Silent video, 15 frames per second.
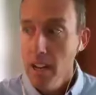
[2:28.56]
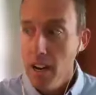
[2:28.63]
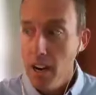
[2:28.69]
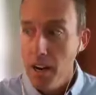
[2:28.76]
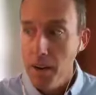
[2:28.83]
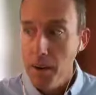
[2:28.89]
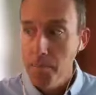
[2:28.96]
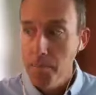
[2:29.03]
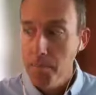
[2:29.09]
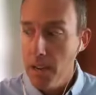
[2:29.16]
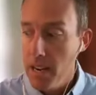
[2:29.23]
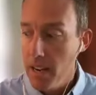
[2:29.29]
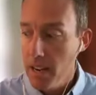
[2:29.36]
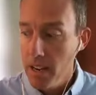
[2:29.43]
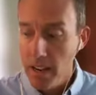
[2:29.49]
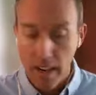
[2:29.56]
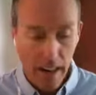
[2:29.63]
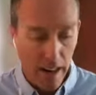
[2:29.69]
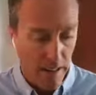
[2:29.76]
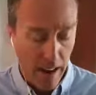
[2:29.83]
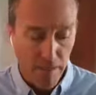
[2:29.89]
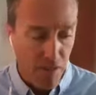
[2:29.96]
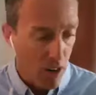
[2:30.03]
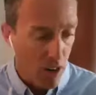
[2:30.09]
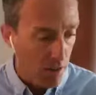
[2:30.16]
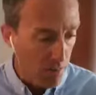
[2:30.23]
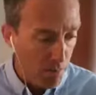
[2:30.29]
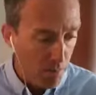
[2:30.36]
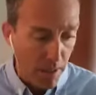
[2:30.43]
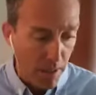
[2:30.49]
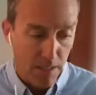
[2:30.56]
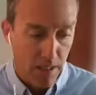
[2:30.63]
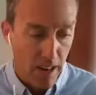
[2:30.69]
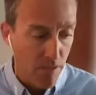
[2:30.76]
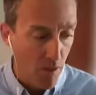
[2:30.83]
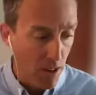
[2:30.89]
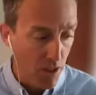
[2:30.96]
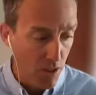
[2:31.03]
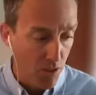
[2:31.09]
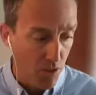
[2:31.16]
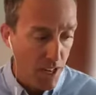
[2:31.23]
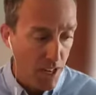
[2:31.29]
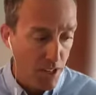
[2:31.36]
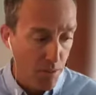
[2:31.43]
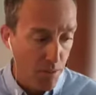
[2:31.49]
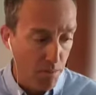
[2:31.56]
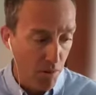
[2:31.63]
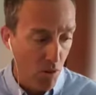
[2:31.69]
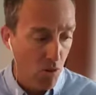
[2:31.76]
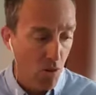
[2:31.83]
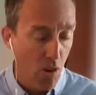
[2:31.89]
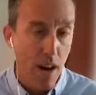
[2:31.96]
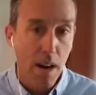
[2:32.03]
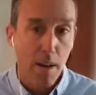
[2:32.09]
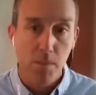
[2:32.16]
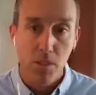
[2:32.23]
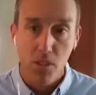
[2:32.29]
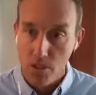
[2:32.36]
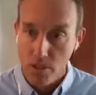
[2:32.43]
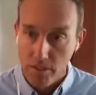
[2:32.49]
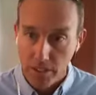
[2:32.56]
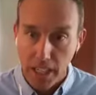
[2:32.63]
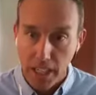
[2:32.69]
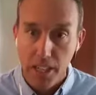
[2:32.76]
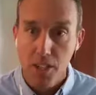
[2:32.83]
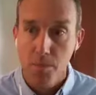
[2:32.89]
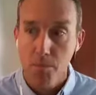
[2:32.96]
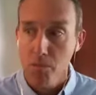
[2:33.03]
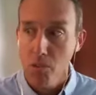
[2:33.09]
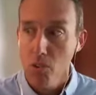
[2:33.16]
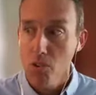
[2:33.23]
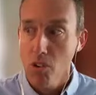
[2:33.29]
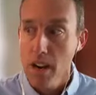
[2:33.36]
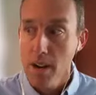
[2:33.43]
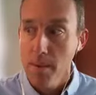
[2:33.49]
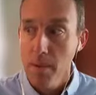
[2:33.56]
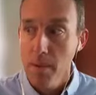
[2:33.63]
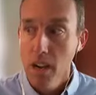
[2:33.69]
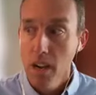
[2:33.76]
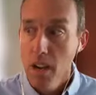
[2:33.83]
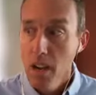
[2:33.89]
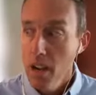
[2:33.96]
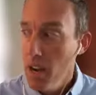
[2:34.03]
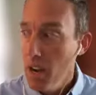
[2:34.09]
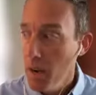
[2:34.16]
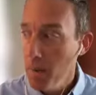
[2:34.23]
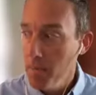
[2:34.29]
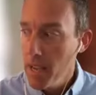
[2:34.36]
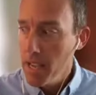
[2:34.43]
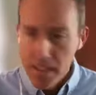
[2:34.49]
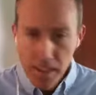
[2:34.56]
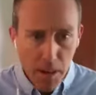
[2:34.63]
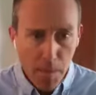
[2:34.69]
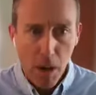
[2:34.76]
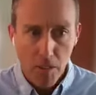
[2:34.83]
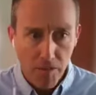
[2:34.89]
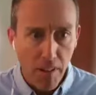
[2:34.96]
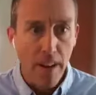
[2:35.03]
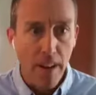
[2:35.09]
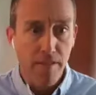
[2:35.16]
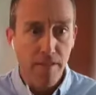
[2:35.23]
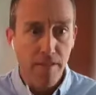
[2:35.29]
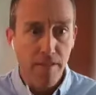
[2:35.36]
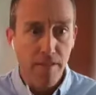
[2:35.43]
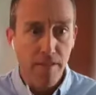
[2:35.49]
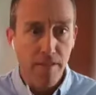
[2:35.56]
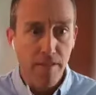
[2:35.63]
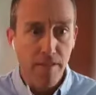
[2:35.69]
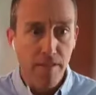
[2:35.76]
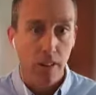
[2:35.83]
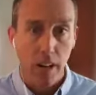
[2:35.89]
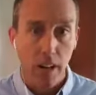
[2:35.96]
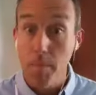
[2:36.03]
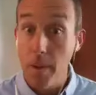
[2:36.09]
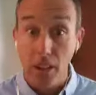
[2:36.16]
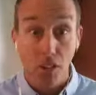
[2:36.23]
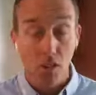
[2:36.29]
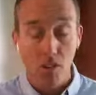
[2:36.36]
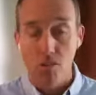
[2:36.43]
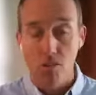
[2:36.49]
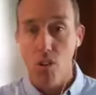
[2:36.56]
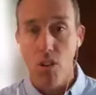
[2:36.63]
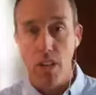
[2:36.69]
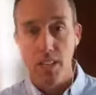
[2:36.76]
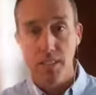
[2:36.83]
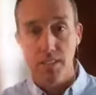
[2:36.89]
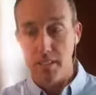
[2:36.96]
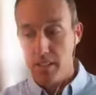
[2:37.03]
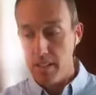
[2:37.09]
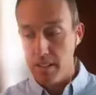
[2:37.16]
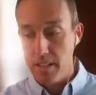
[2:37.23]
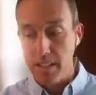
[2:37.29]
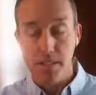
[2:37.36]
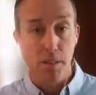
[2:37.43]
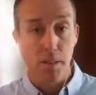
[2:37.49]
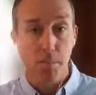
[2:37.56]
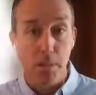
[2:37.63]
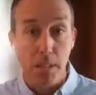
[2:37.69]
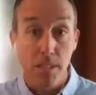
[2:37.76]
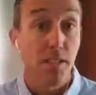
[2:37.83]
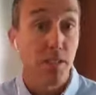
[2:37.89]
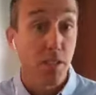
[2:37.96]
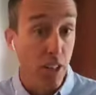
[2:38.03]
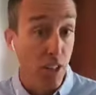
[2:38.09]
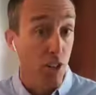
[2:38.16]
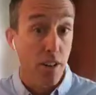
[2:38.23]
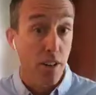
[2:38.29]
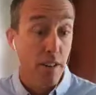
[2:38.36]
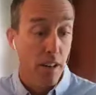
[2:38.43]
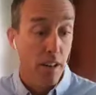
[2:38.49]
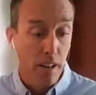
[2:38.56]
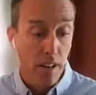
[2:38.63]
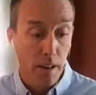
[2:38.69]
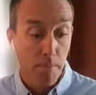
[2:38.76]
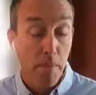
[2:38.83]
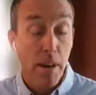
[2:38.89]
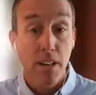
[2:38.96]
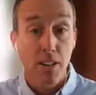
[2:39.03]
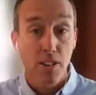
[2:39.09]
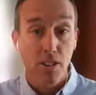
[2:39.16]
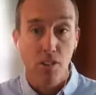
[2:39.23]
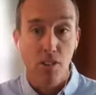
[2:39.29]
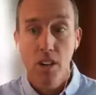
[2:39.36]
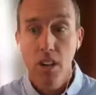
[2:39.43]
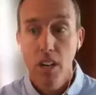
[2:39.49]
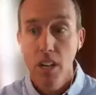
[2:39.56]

I've done pesticide registration program and certification program. And then about 5 years ago, I took on my current role as the pesticide section manager.